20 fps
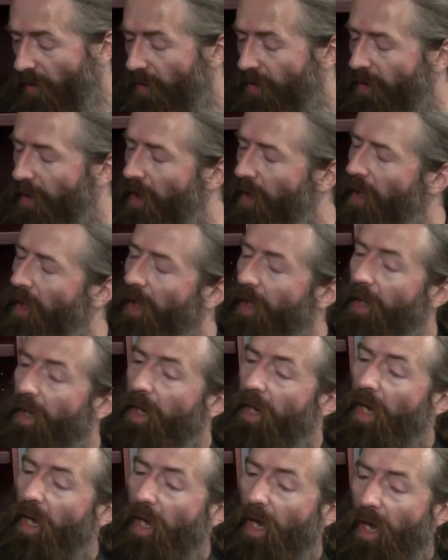Sure, totally.
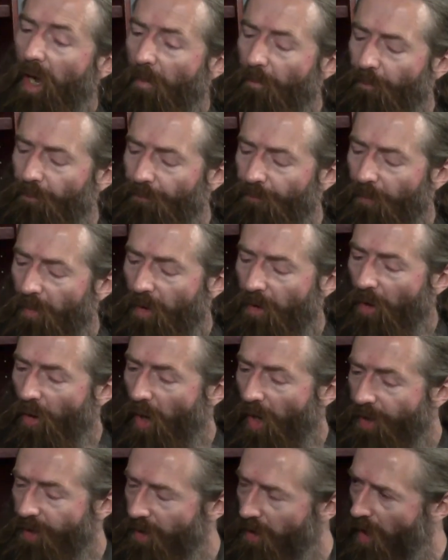Yeah. So
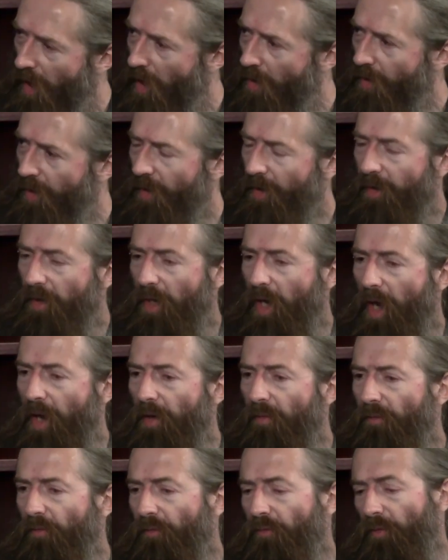ITR is kind
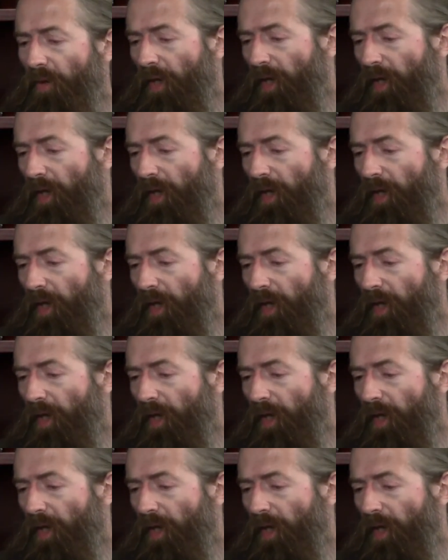of,